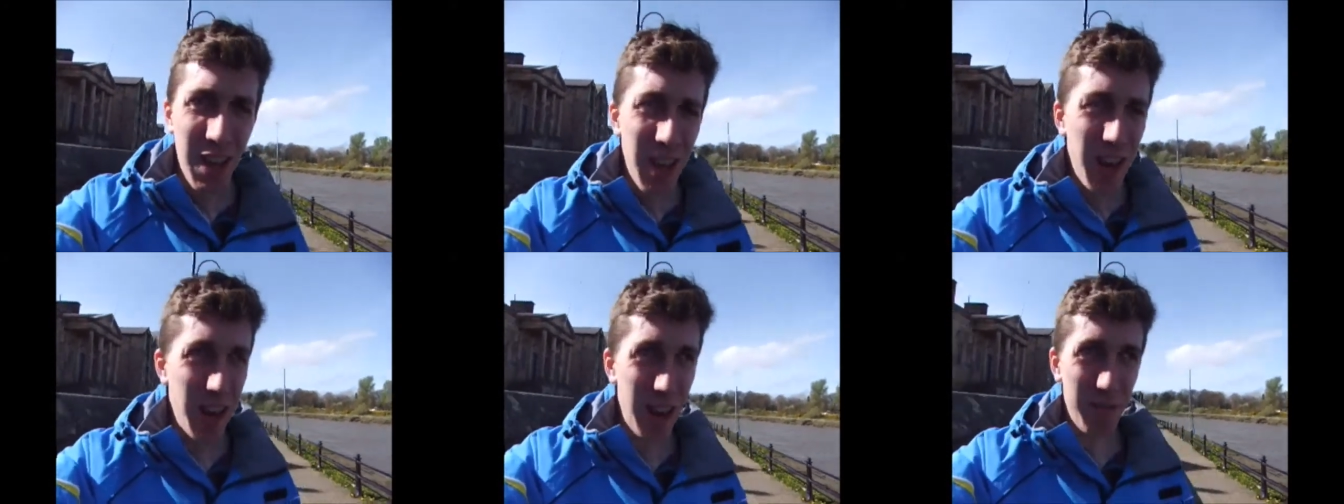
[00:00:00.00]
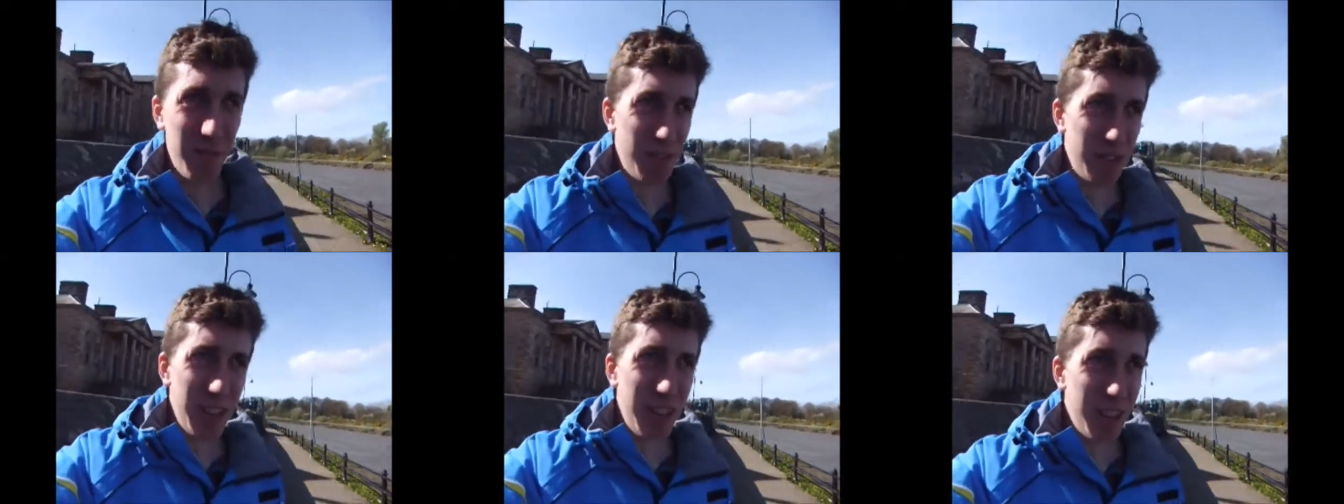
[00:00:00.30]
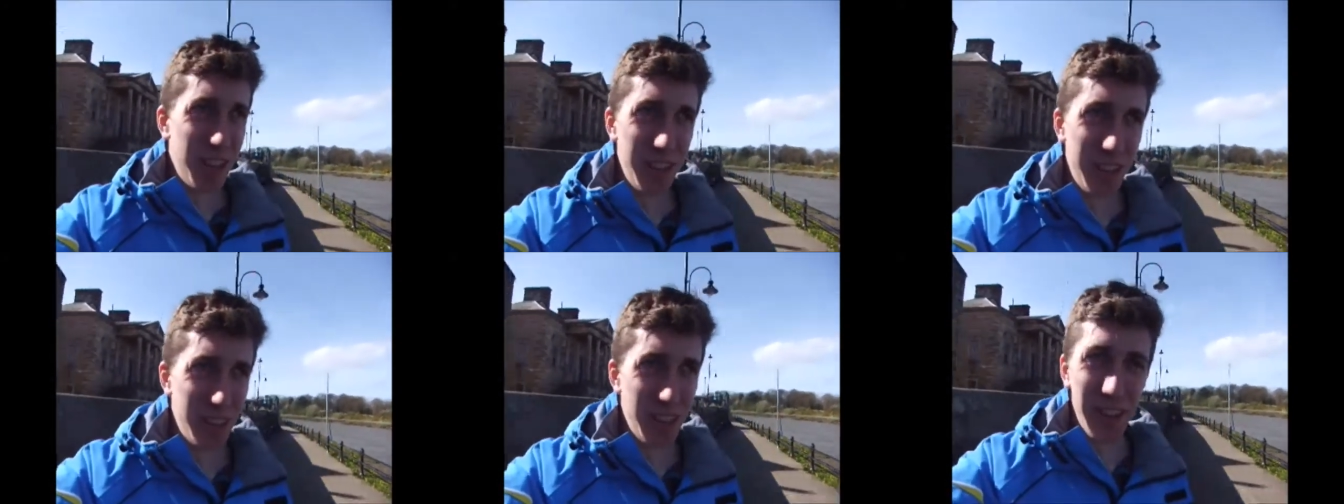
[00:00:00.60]
I've
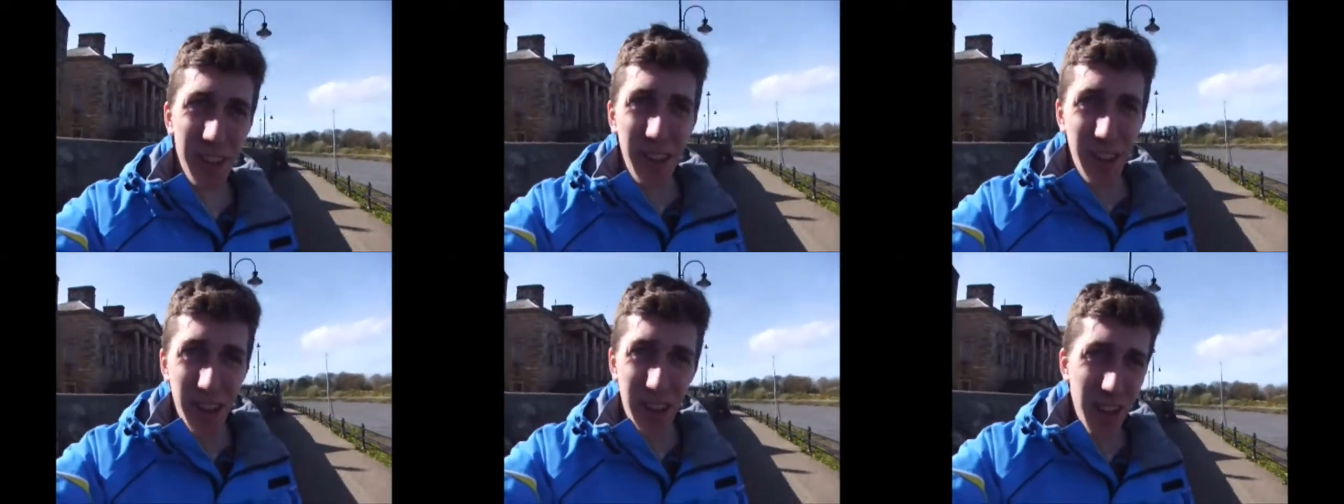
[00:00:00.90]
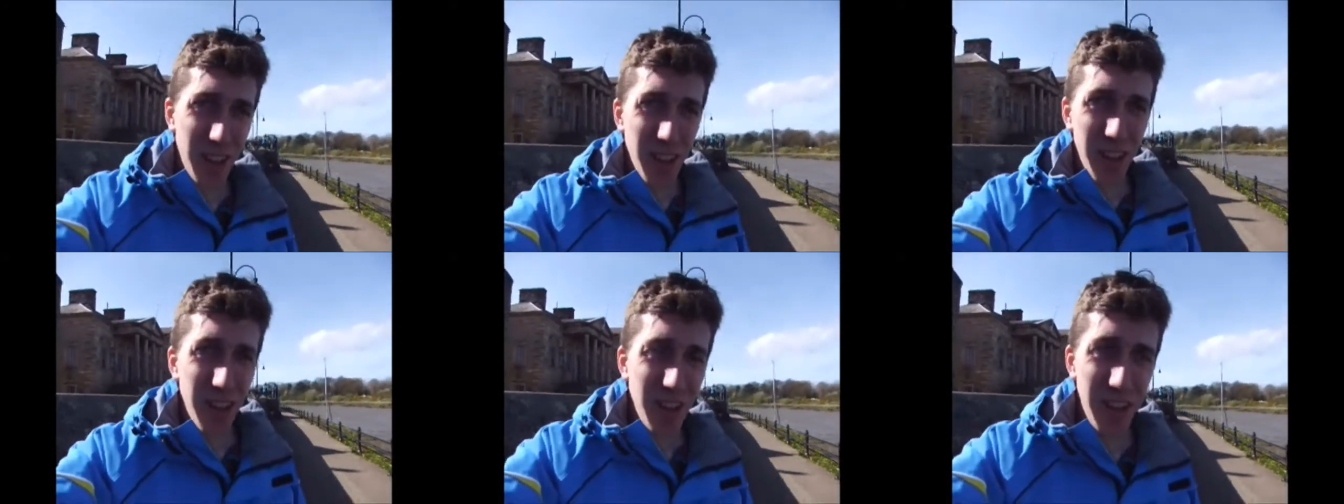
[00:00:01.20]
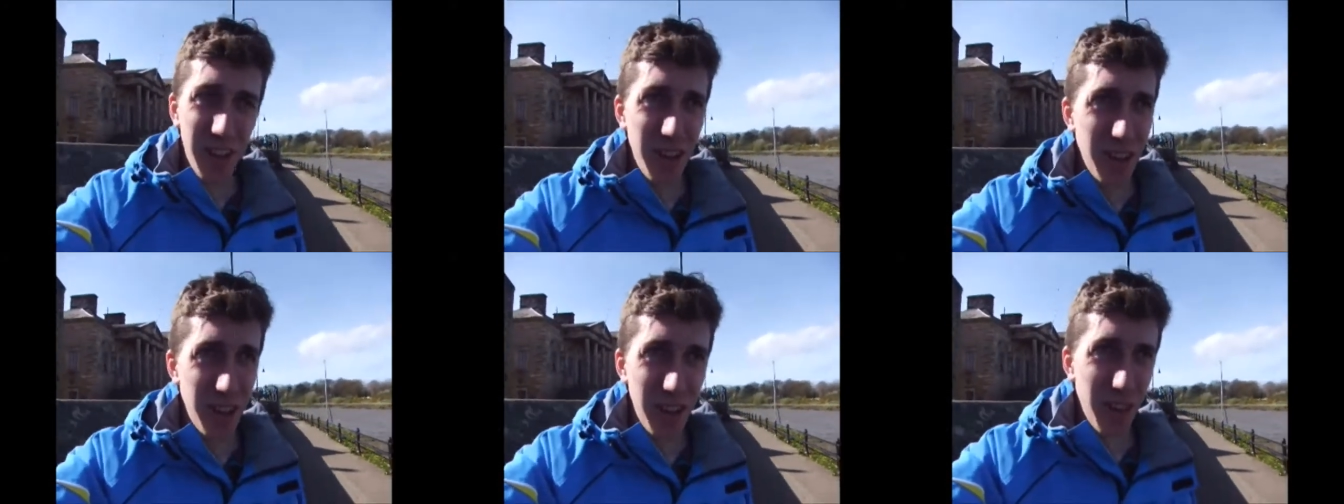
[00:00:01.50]
learned
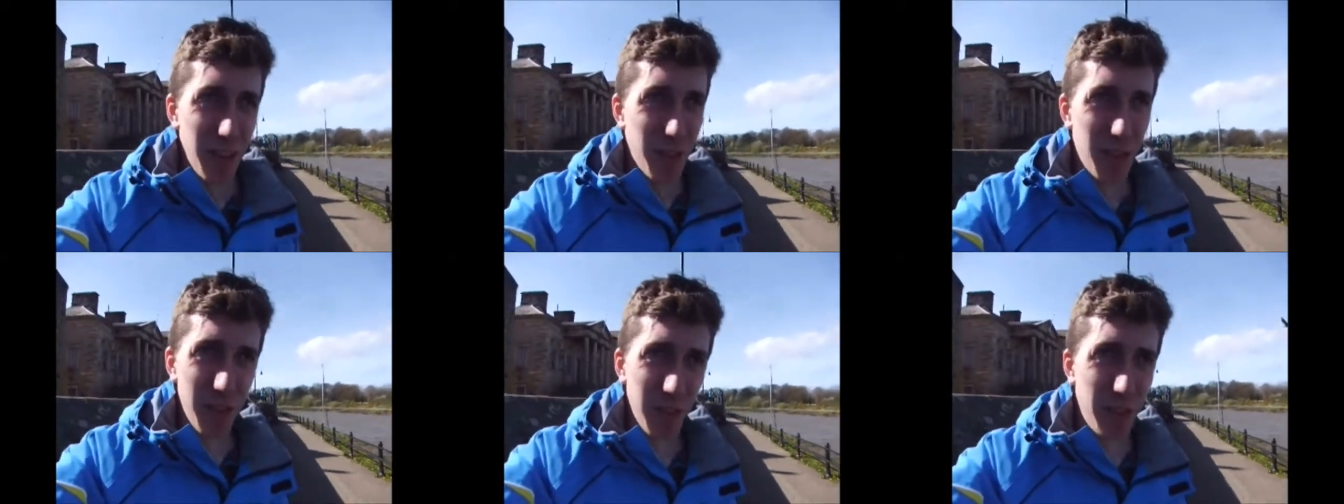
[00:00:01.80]
that